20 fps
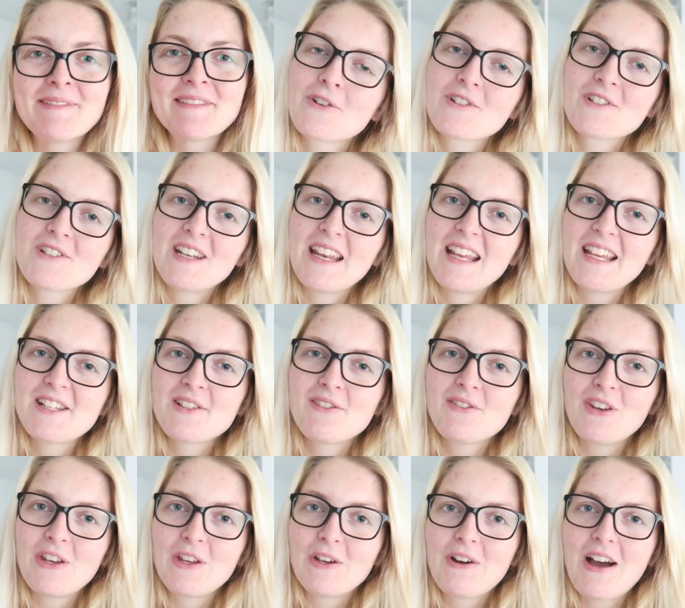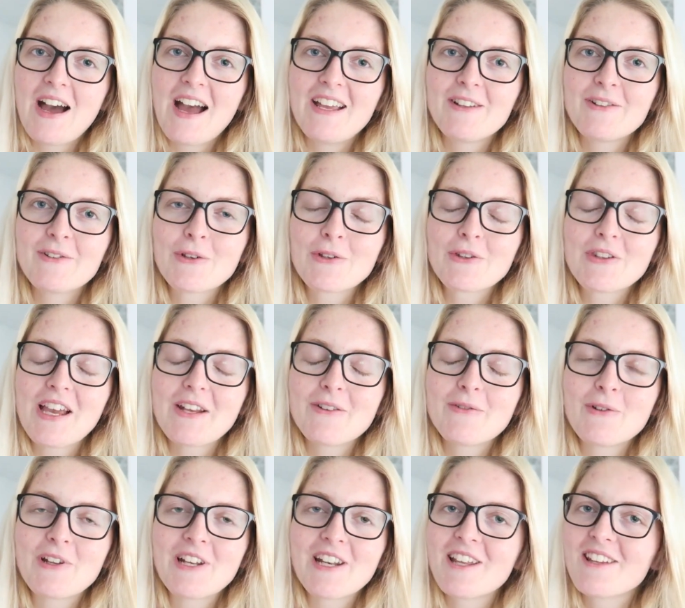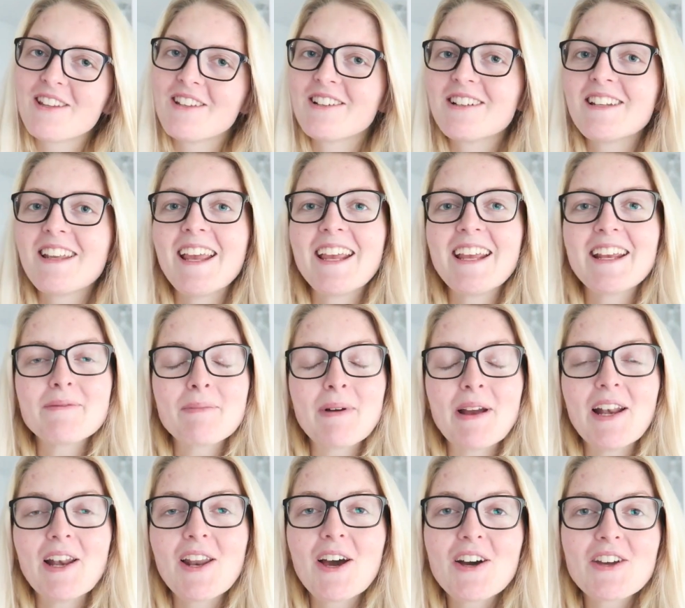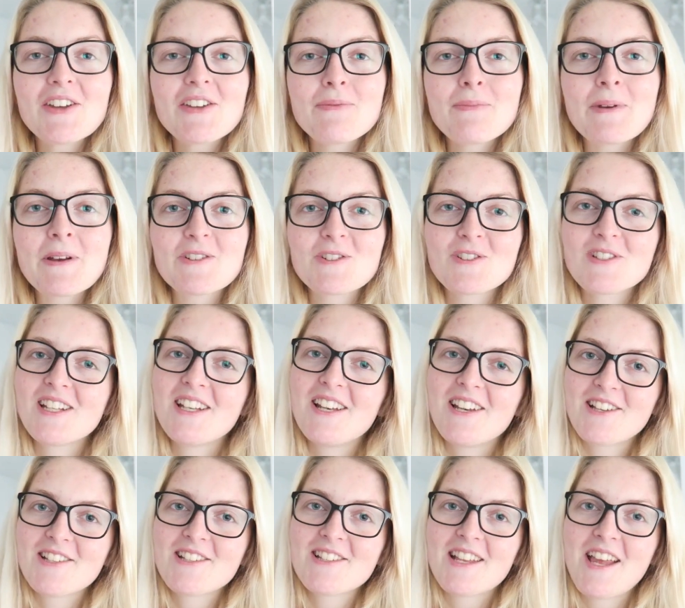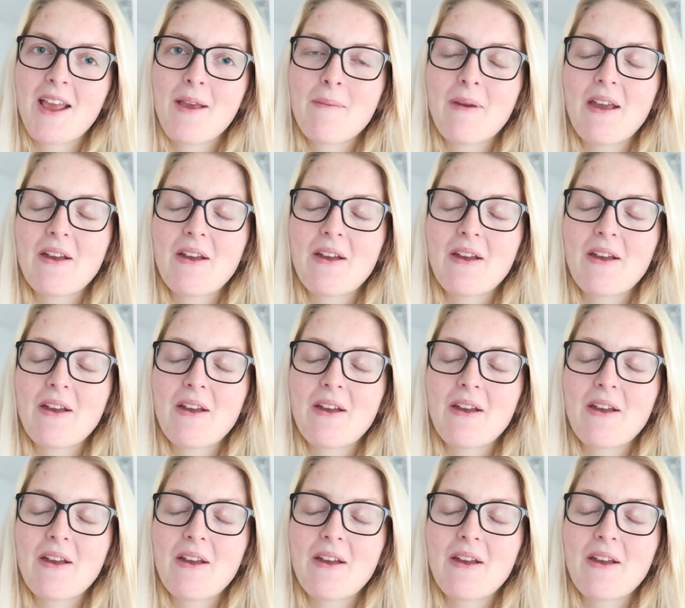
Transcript: For today's video I thought I'd do another day in my life because the last time